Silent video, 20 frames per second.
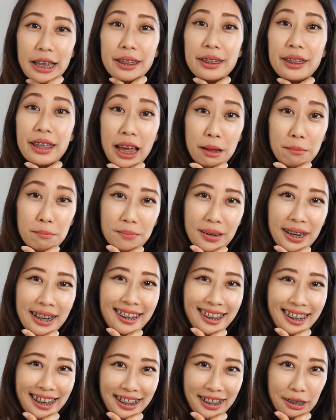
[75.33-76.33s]
Let me
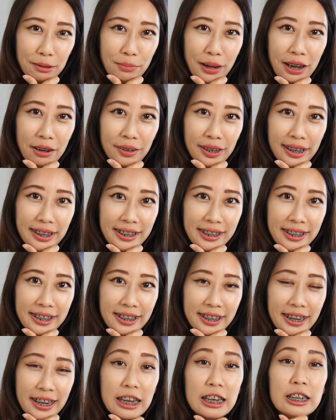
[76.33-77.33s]
think about it.
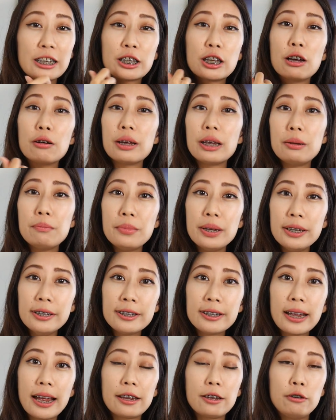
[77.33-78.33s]
So it
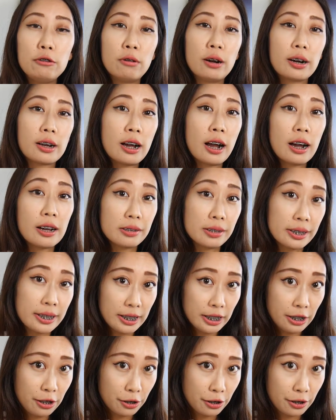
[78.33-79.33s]
means that you are
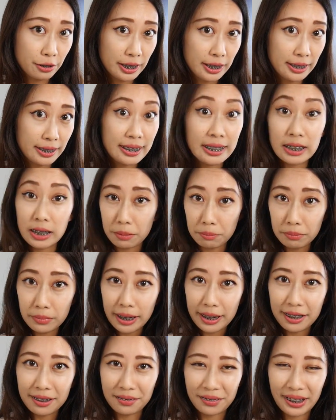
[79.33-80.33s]
considering
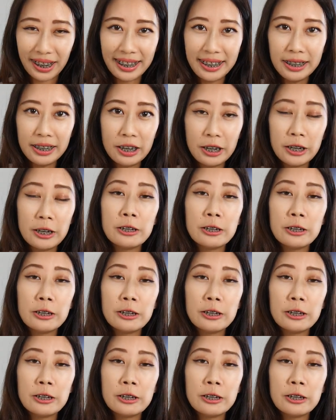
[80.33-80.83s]
something, right?